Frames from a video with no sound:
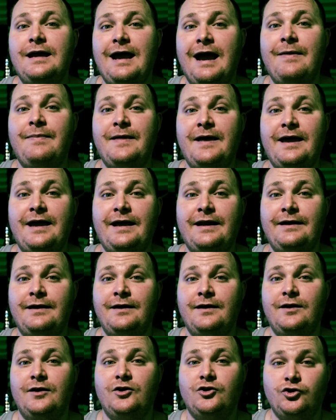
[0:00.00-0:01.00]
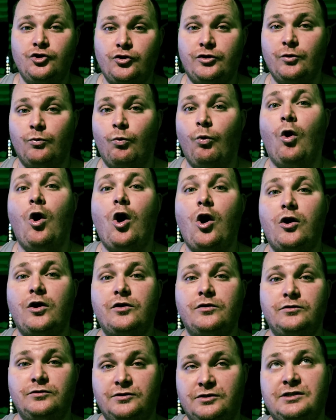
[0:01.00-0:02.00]
and then you can
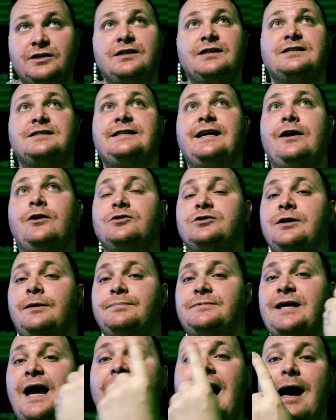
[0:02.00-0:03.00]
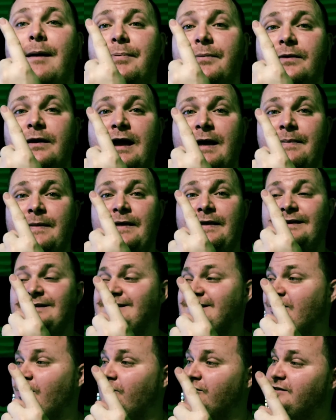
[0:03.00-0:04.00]
walk to the cells up top, and then
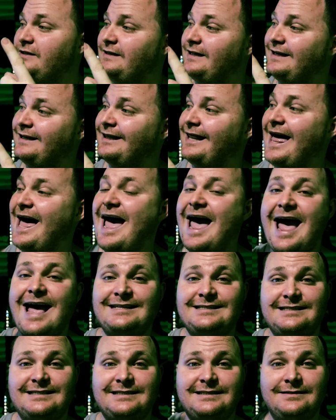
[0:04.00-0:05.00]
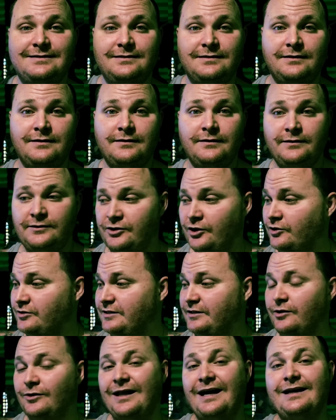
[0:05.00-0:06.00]
it turns into glass.
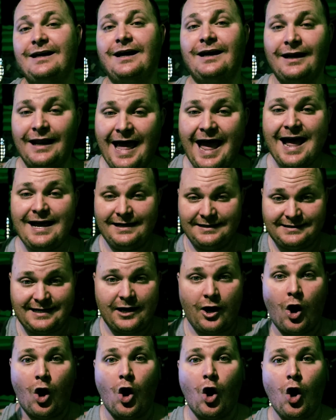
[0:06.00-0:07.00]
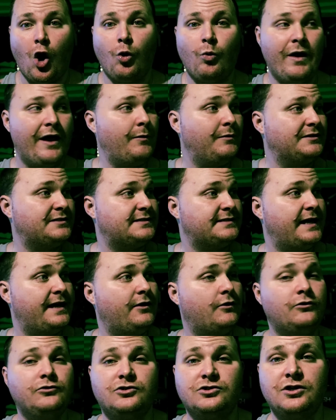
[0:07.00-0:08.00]
Turns into like a glass, it's like a hallway with
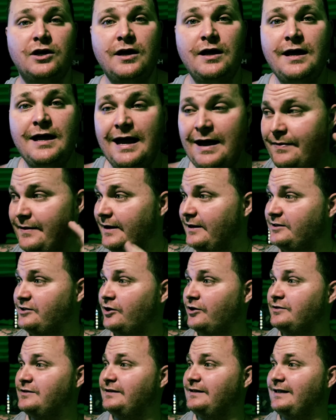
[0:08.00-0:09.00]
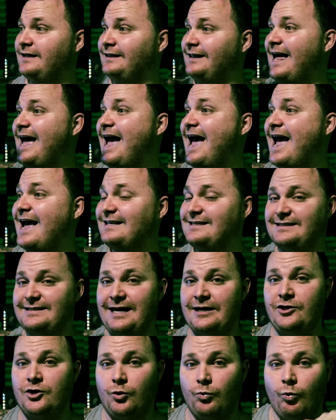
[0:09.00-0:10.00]
cells, and then it turns into glass,
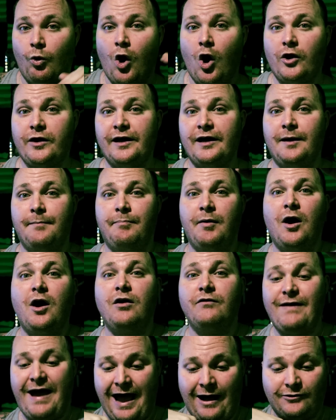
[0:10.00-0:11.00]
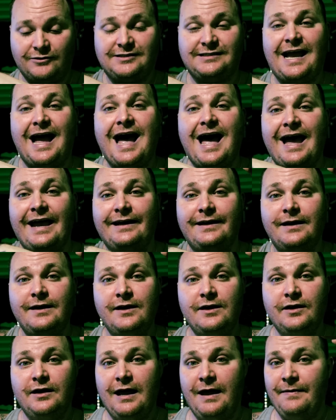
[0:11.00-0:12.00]
and you're walking above outside,
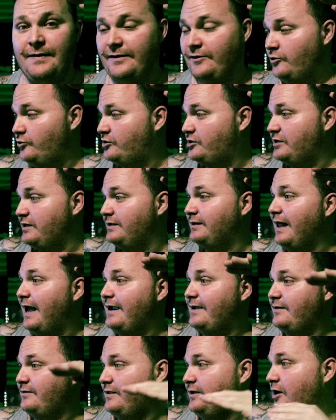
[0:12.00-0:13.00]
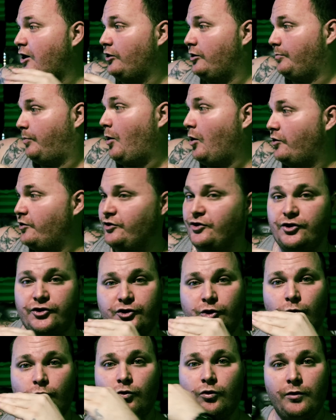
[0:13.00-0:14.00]
and then you see like the other part of your
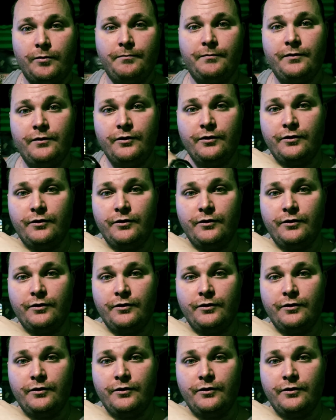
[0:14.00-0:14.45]
dorm.